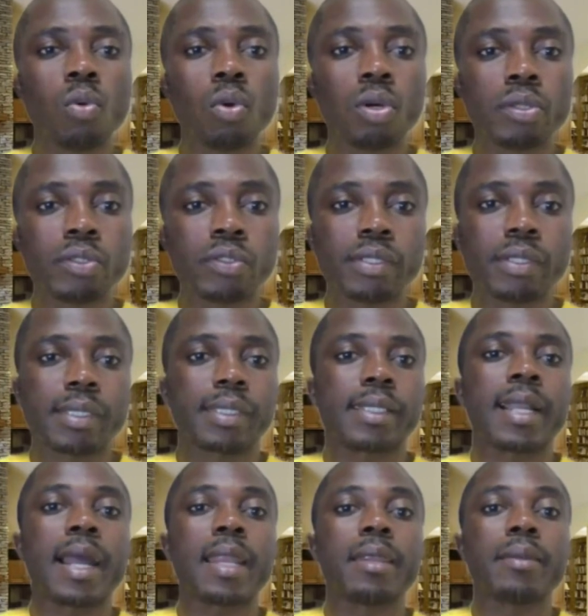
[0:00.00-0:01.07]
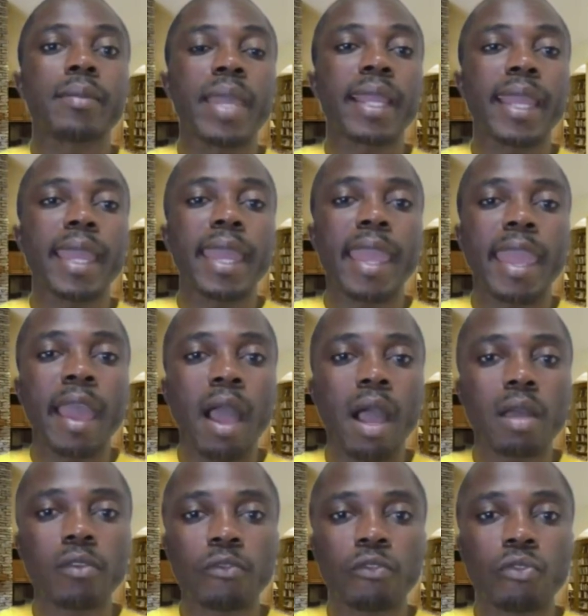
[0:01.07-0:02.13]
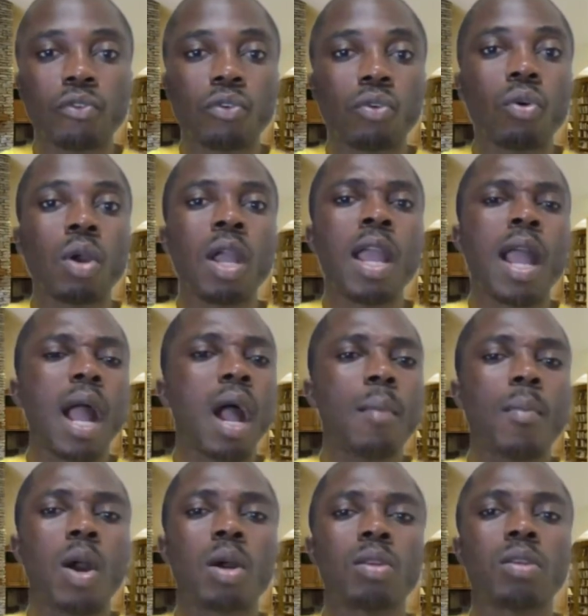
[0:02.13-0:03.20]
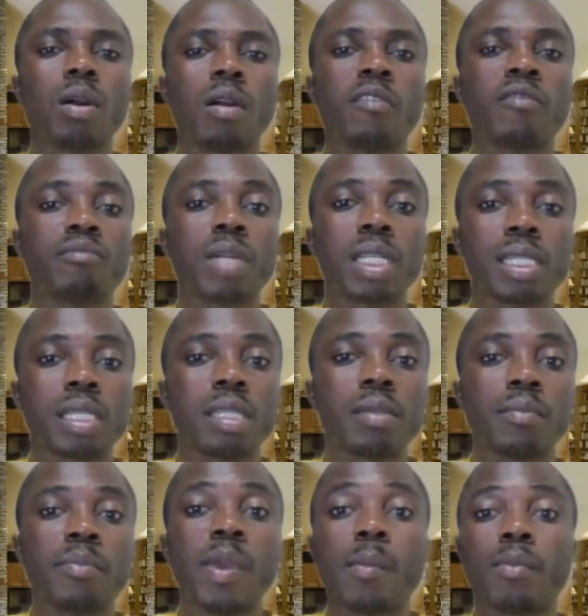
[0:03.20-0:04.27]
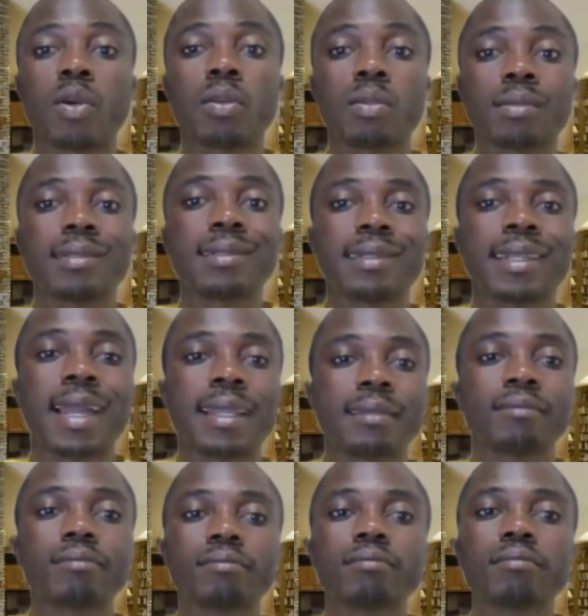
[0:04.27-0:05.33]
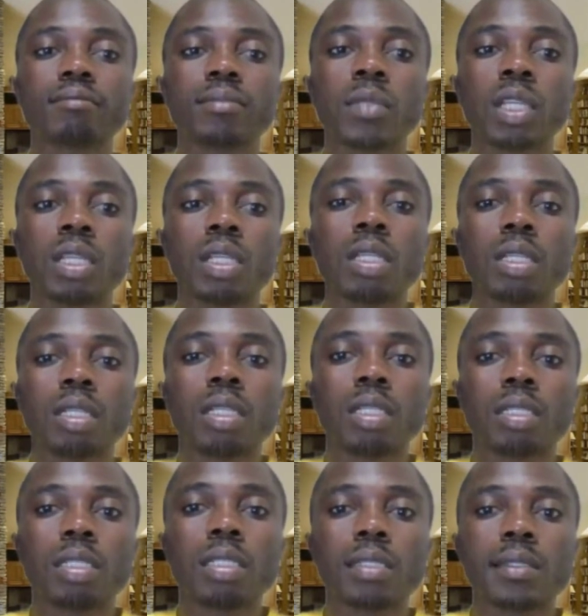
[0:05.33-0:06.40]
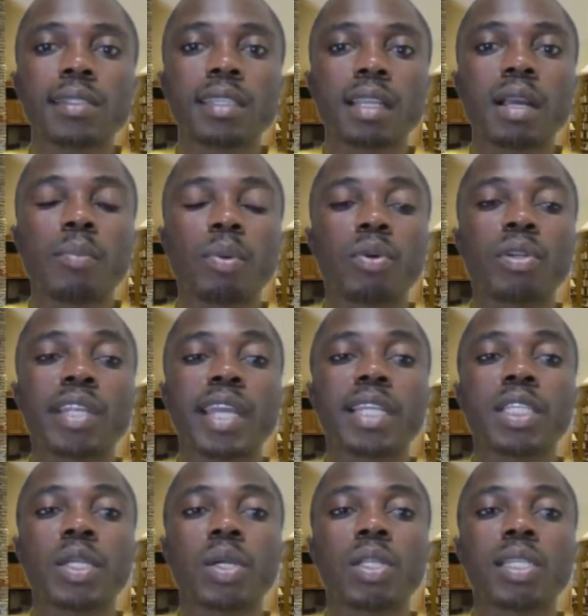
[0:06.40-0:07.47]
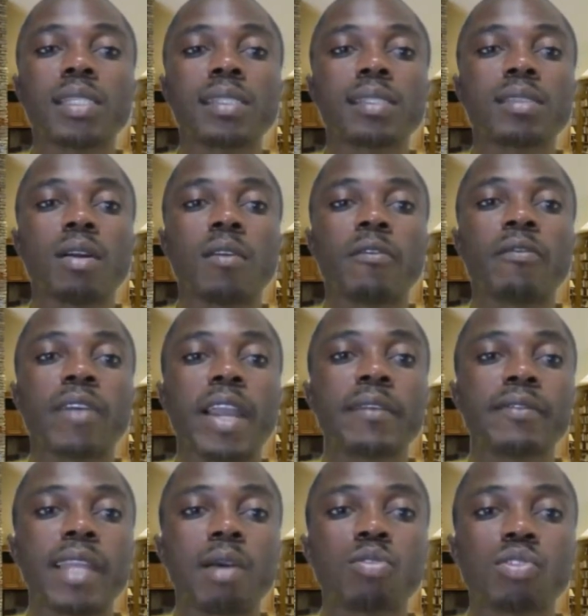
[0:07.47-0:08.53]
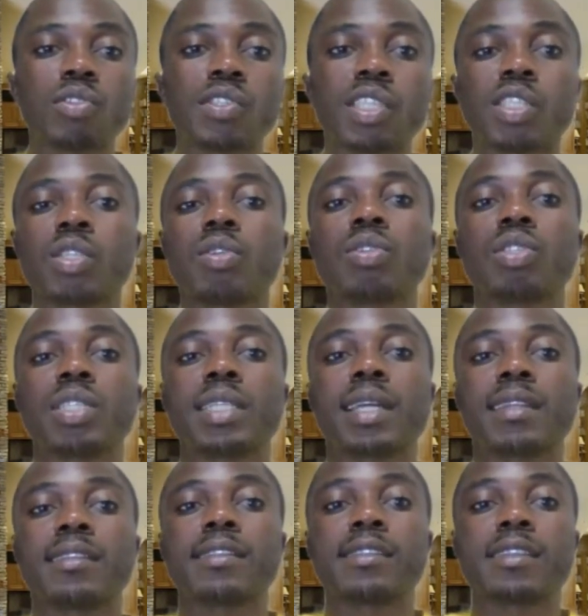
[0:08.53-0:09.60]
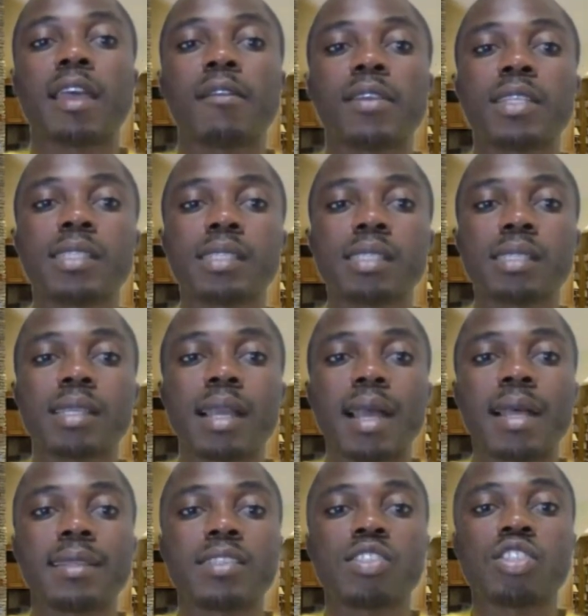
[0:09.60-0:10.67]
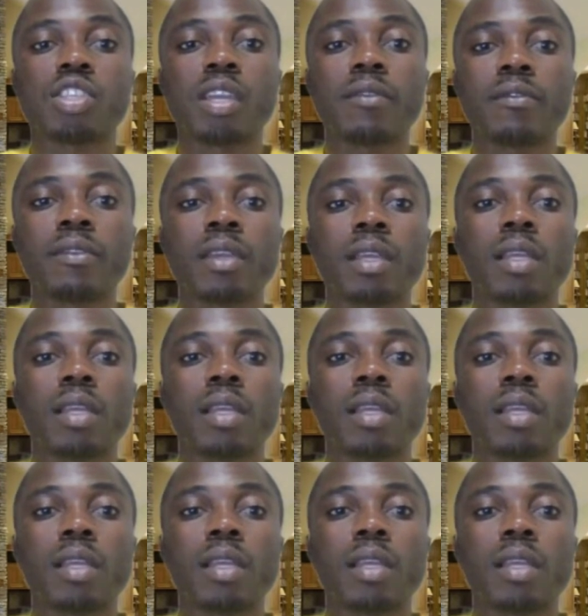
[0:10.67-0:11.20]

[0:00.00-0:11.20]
ones can make a handful amount of money per month, like Singaporean dollars of 5,670 as chef